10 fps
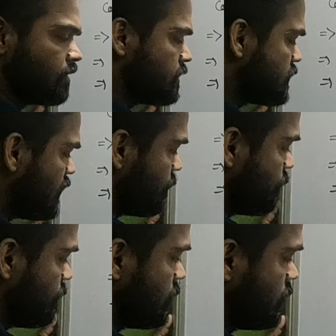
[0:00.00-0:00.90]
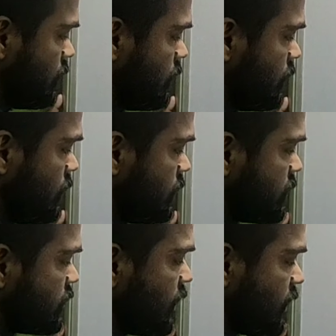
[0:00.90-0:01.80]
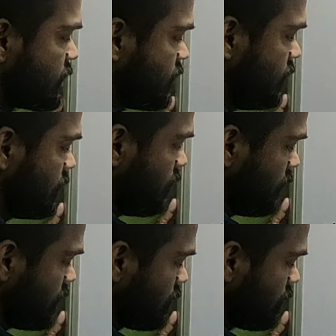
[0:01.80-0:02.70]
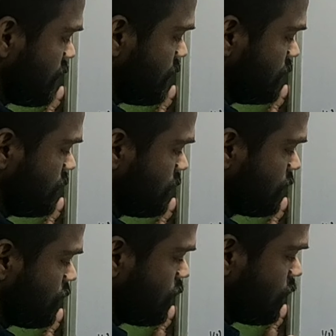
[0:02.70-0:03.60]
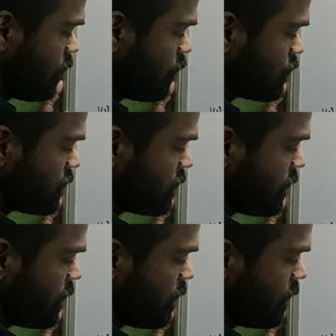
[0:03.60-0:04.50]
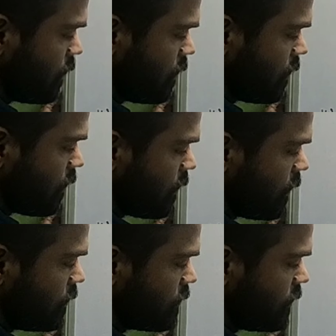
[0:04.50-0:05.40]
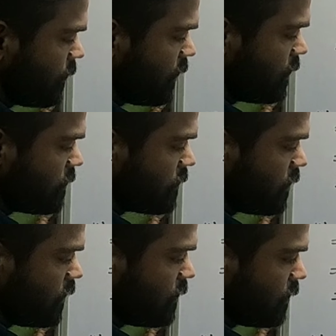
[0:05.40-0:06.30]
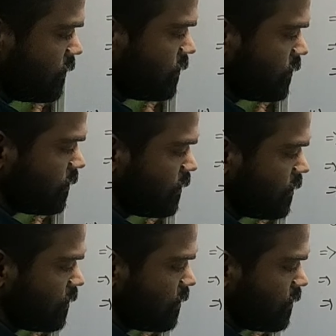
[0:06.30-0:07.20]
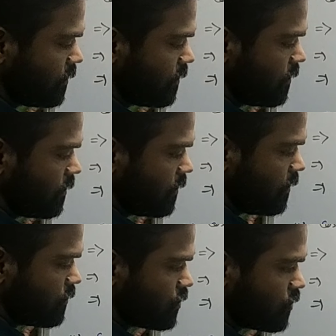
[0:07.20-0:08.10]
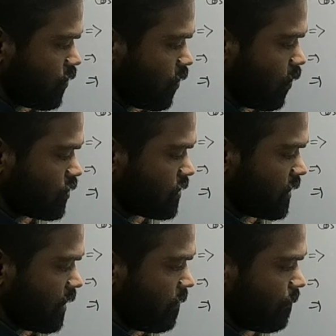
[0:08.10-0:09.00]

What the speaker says: Same. Sec theta, I can write cosec 90 minus theta equals to cosec